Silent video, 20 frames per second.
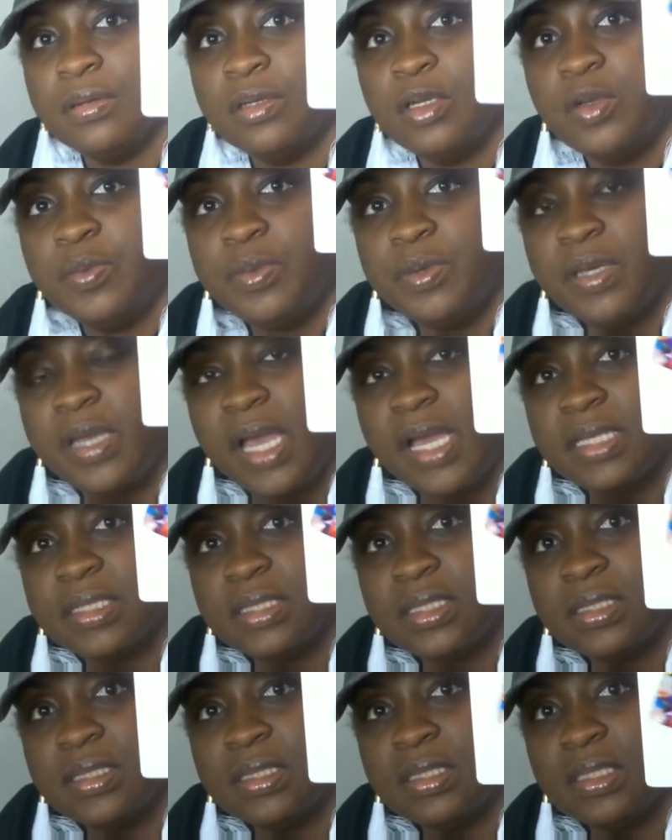If you guys
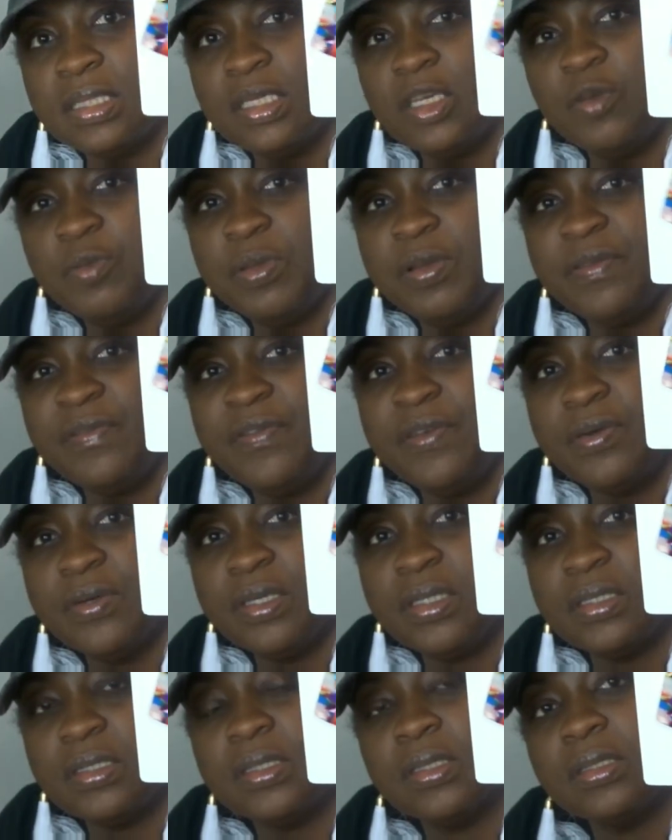can see, hope it
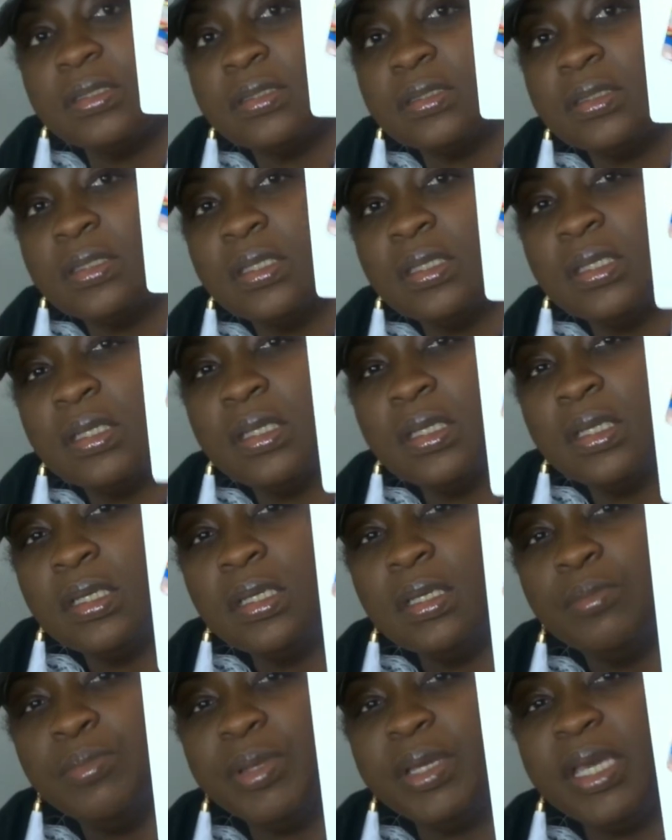focuses.
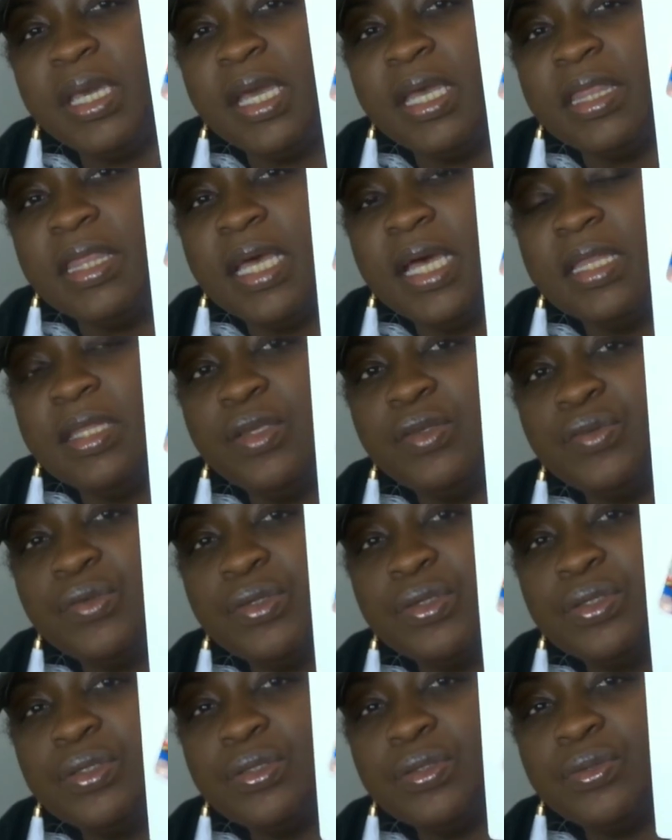But yeah, I thought this
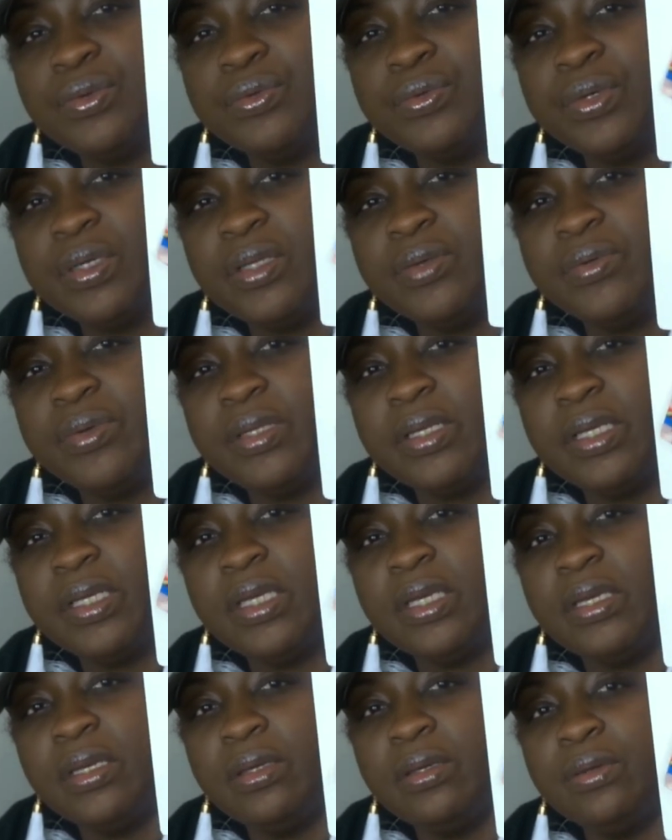was really, really
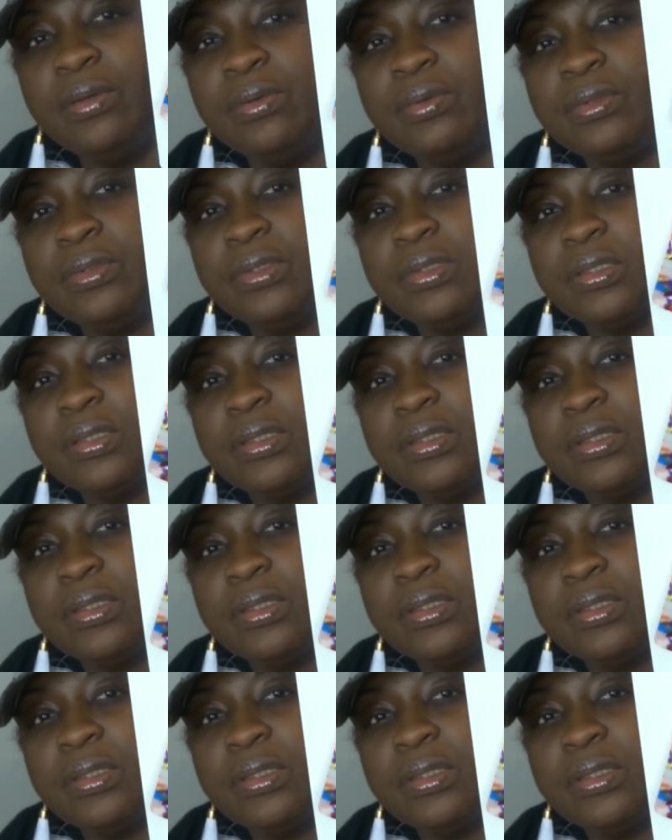cute.